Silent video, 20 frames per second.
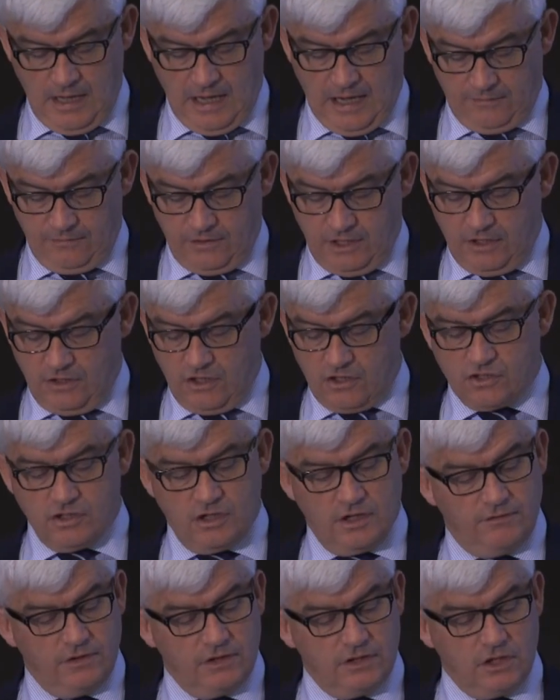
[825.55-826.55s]
and the
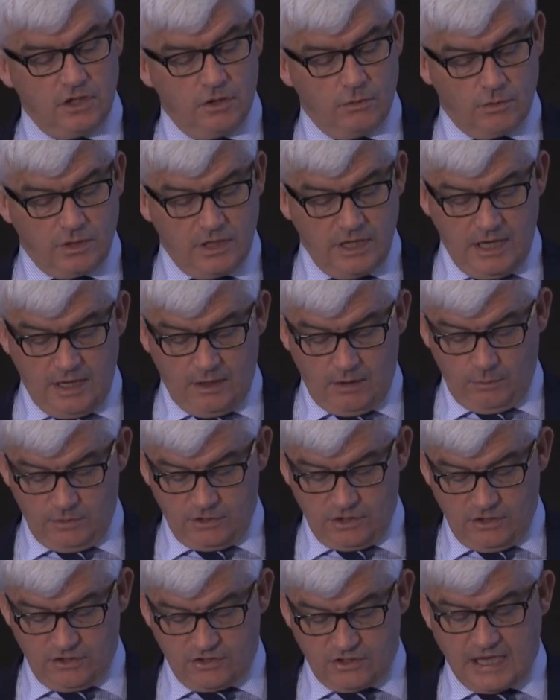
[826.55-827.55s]
initiative in the UK,
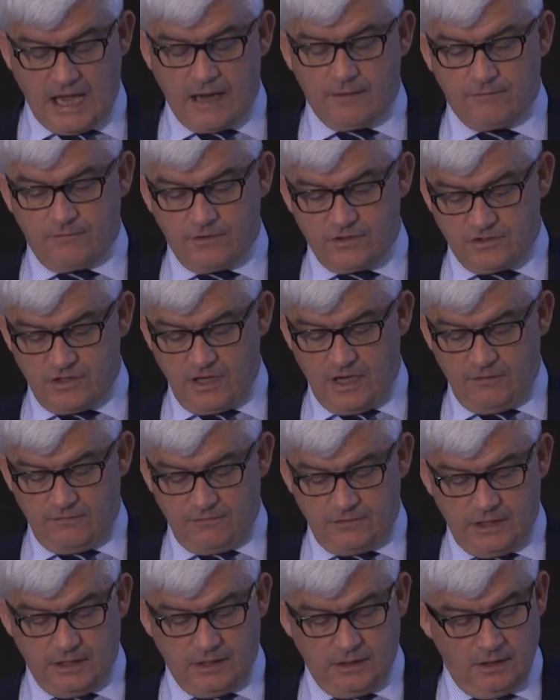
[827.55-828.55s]
which is Scan for
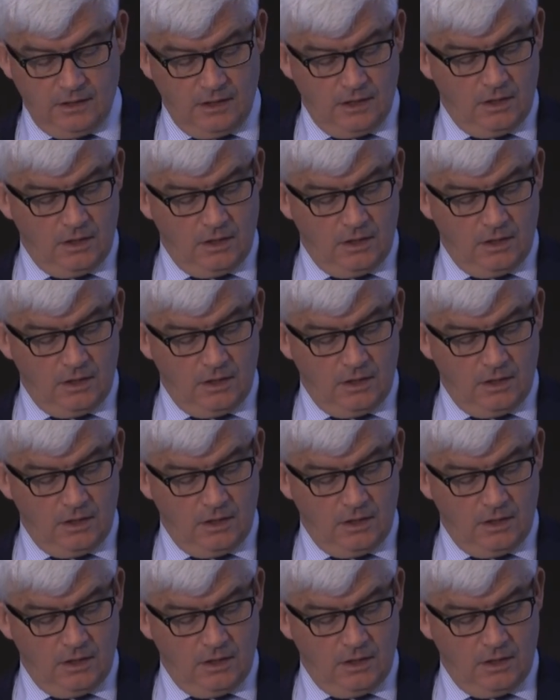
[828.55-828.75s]
Safety,